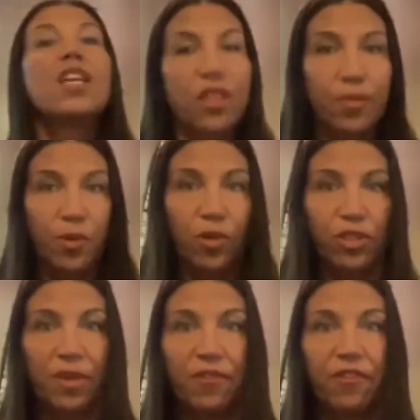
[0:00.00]
the pull
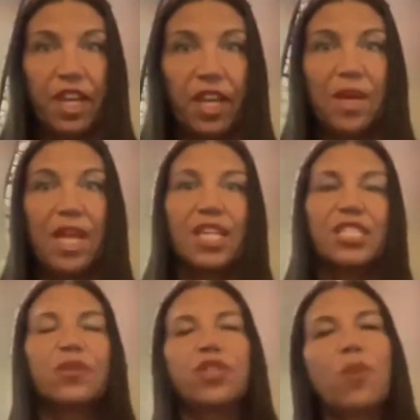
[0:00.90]
twin flame
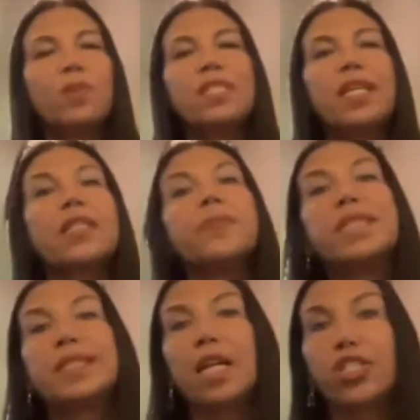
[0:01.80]
so it's almost like an
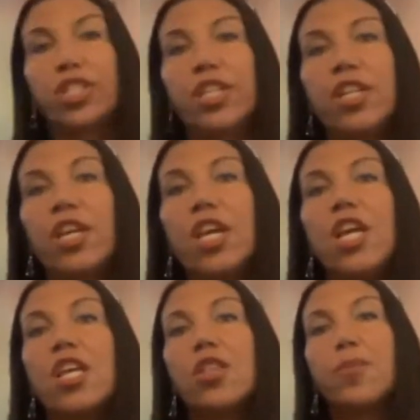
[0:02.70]
obsession
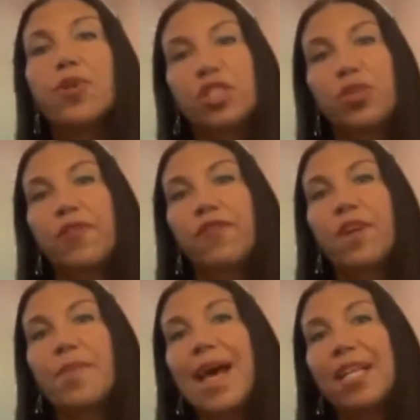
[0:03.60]
the push twin
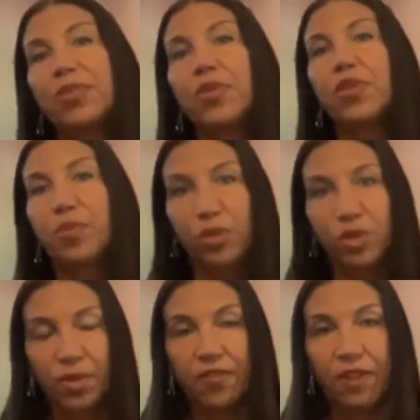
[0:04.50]
flame has with the pull
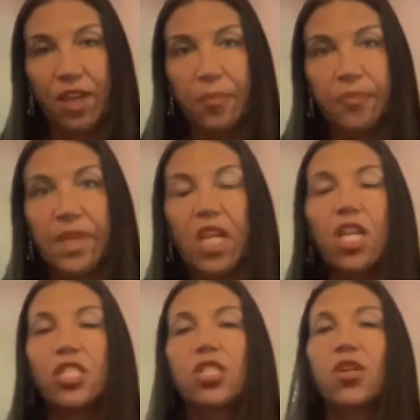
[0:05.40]
twin flame
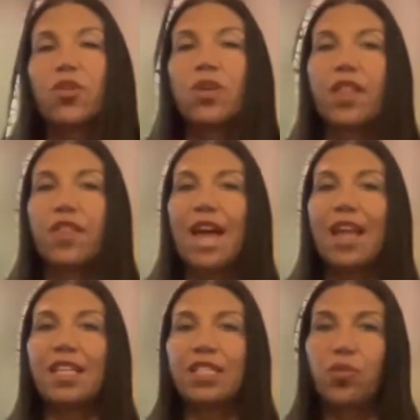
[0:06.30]
so
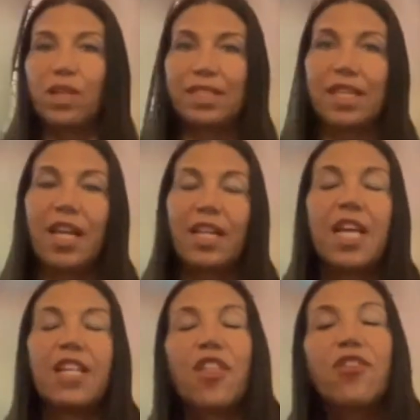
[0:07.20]
that is one sign
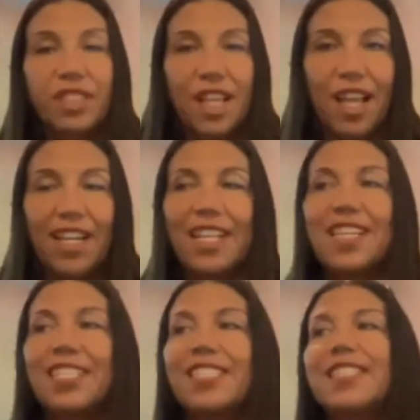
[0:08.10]
another sign
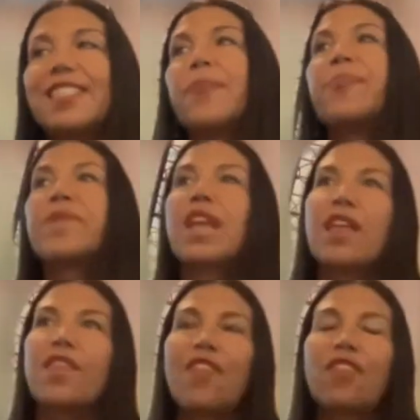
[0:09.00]
is
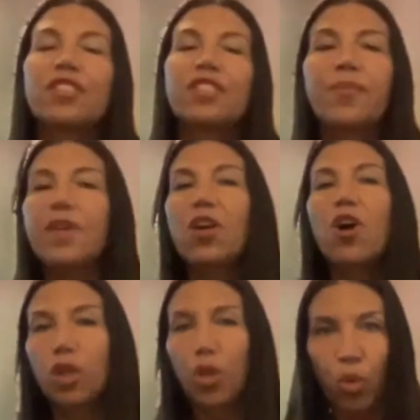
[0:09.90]
that there's something
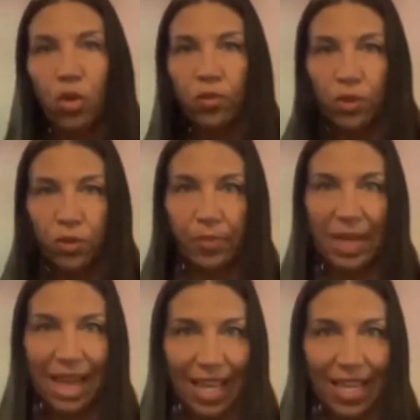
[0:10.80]
called core wound
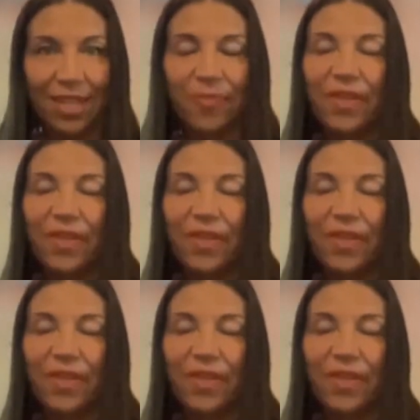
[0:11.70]
pain